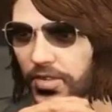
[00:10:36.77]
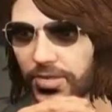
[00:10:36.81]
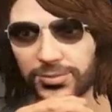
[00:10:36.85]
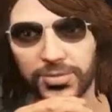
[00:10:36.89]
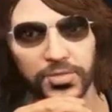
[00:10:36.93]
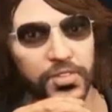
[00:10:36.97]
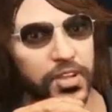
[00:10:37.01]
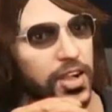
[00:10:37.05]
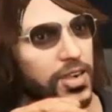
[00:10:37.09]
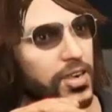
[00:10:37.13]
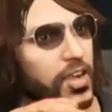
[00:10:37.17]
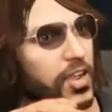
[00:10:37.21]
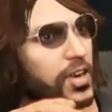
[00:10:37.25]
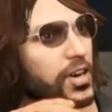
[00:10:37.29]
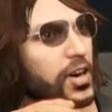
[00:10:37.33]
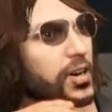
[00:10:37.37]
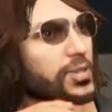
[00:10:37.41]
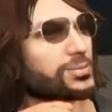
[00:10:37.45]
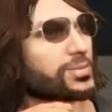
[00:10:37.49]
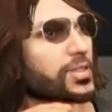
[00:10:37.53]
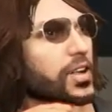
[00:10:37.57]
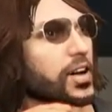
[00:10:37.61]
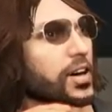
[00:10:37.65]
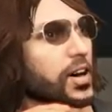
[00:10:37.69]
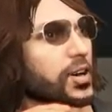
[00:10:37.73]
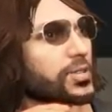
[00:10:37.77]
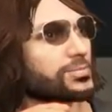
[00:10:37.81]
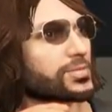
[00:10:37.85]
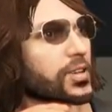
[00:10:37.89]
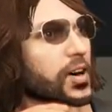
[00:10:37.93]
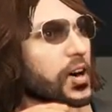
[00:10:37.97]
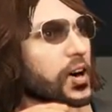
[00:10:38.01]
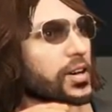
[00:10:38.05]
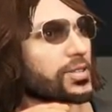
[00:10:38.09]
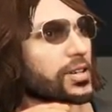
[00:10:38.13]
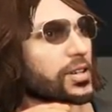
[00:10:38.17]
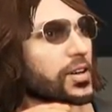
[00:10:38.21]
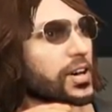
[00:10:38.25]
Are we still going to be doing
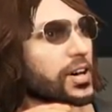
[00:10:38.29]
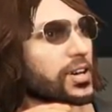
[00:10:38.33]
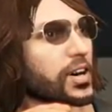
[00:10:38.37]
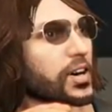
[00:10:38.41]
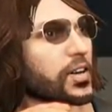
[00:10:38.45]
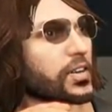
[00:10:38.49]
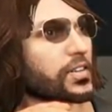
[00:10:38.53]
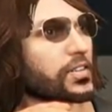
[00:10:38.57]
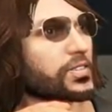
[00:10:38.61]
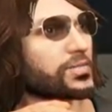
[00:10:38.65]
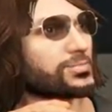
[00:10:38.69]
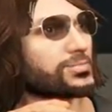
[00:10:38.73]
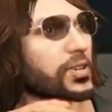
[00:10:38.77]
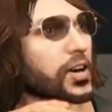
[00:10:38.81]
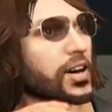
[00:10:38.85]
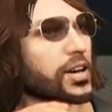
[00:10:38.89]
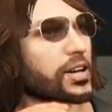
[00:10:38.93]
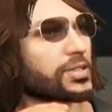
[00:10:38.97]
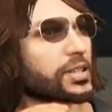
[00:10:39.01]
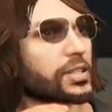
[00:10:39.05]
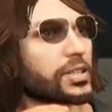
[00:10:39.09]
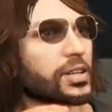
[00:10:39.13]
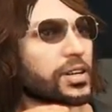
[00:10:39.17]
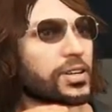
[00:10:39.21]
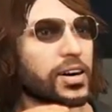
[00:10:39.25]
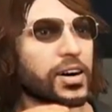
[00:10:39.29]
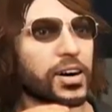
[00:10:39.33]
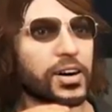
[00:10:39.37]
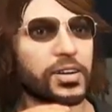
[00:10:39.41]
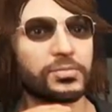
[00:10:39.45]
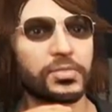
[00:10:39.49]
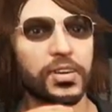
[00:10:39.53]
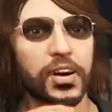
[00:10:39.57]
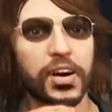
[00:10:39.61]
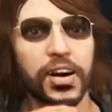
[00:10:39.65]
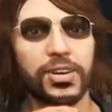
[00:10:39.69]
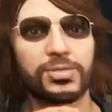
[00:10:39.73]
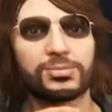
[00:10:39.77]
import-export? Are we still going to be
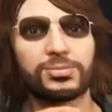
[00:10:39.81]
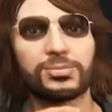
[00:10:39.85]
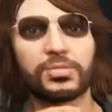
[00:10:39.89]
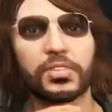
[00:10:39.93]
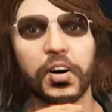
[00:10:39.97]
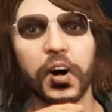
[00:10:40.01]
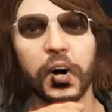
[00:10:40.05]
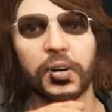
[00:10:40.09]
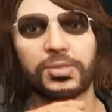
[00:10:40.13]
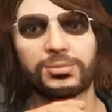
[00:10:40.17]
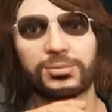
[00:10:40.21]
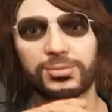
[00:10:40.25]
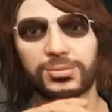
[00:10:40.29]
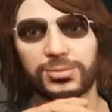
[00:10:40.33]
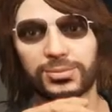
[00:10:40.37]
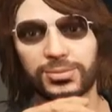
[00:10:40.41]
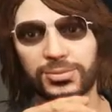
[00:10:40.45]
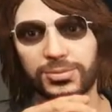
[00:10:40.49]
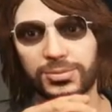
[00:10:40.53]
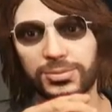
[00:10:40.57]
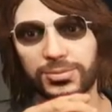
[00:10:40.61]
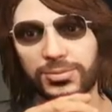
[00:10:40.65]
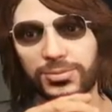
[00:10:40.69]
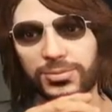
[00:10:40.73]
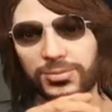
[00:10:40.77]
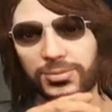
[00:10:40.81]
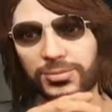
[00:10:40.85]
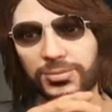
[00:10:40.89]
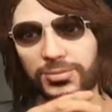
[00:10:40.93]
doing MC workload?